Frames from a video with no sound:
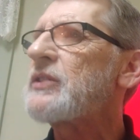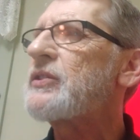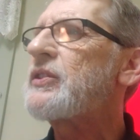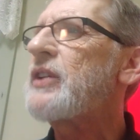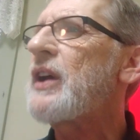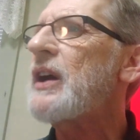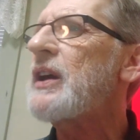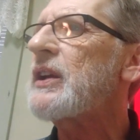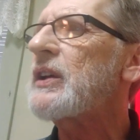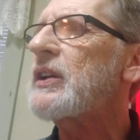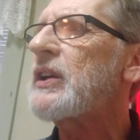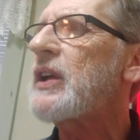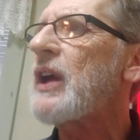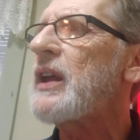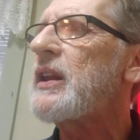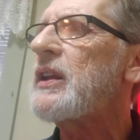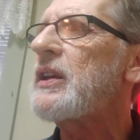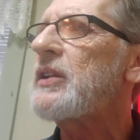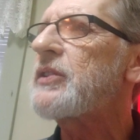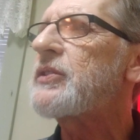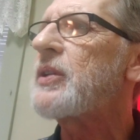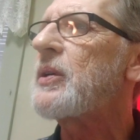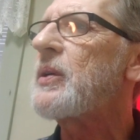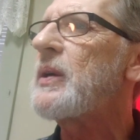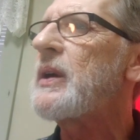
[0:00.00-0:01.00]

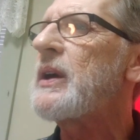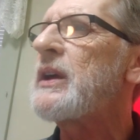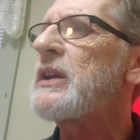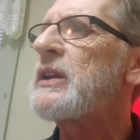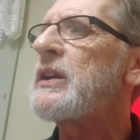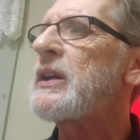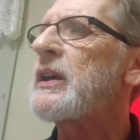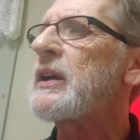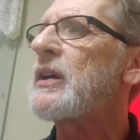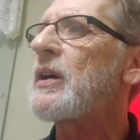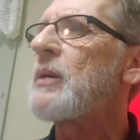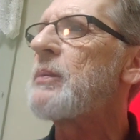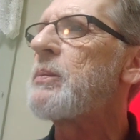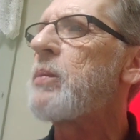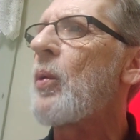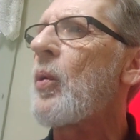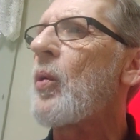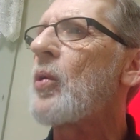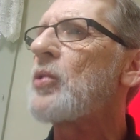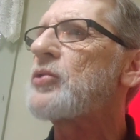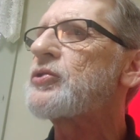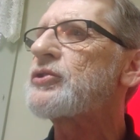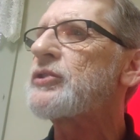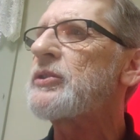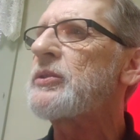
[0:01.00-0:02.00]
dedicated to ending
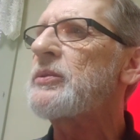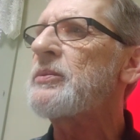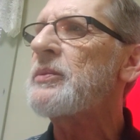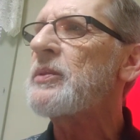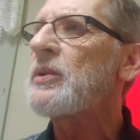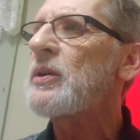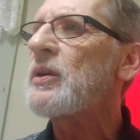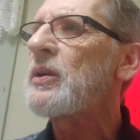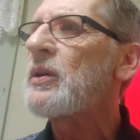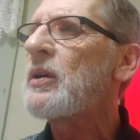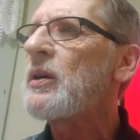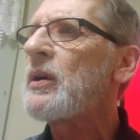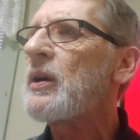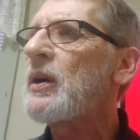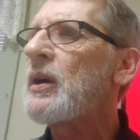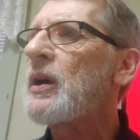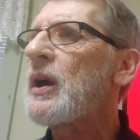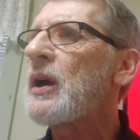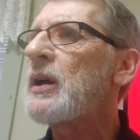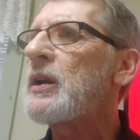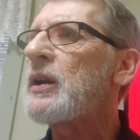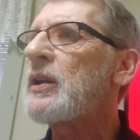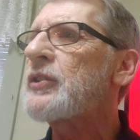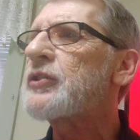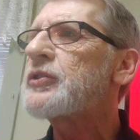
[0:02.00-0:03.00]
abortion
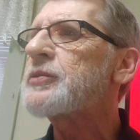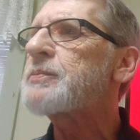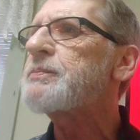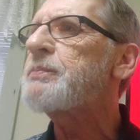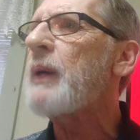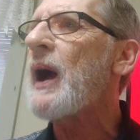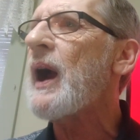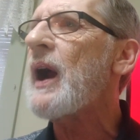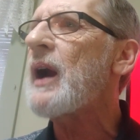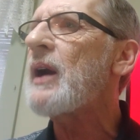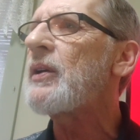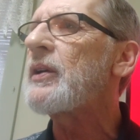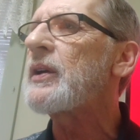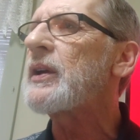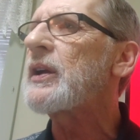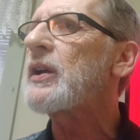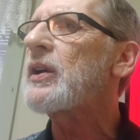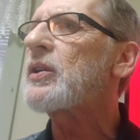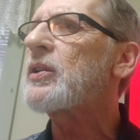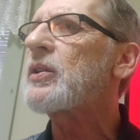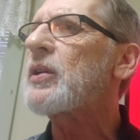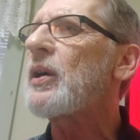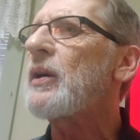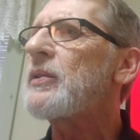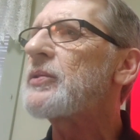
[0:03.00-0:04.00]
and
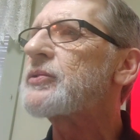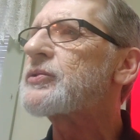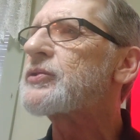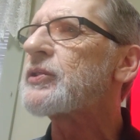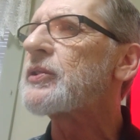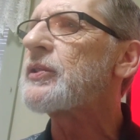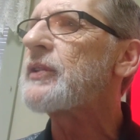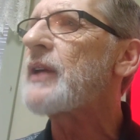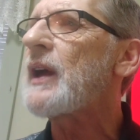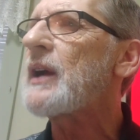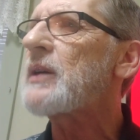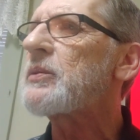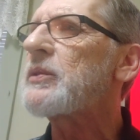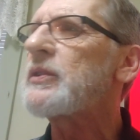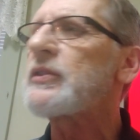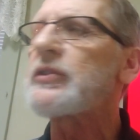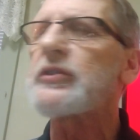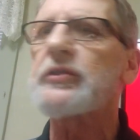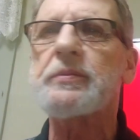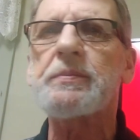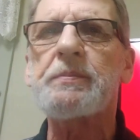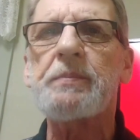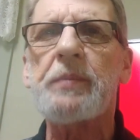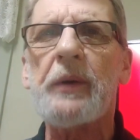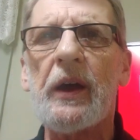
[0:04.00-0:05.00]
inspiring culture that
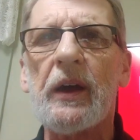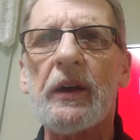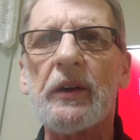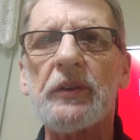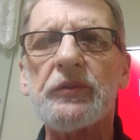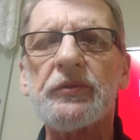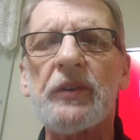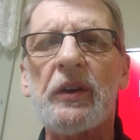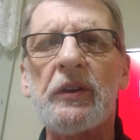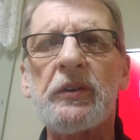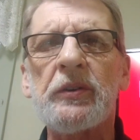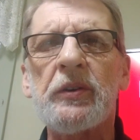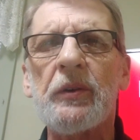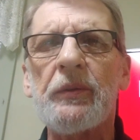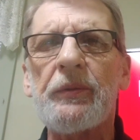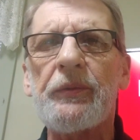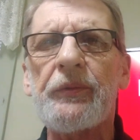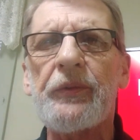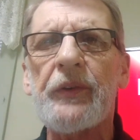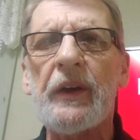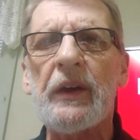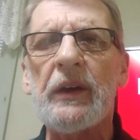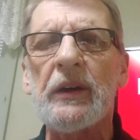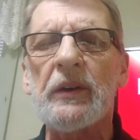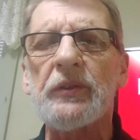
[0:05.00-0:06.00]
respects and
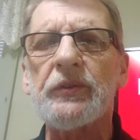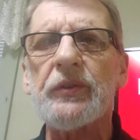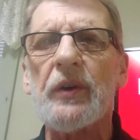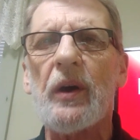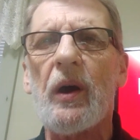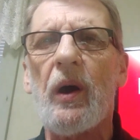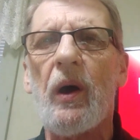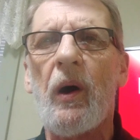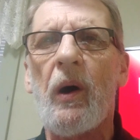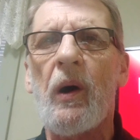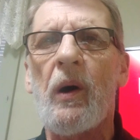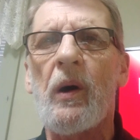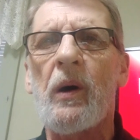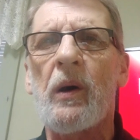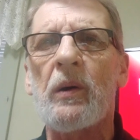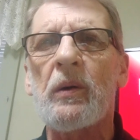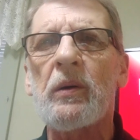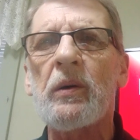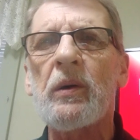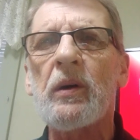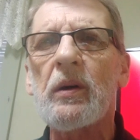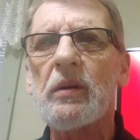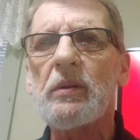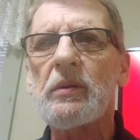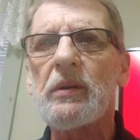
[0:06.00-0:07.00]
defends
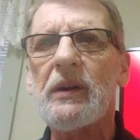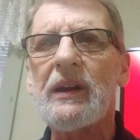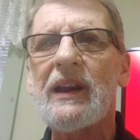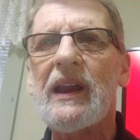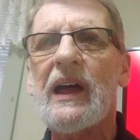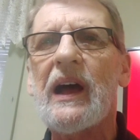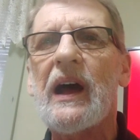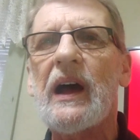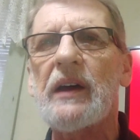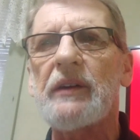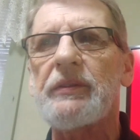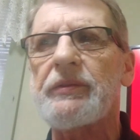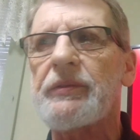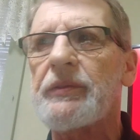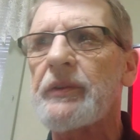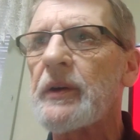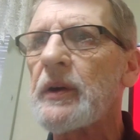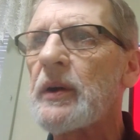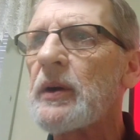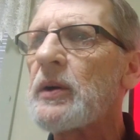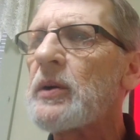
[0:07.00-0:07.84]
all life.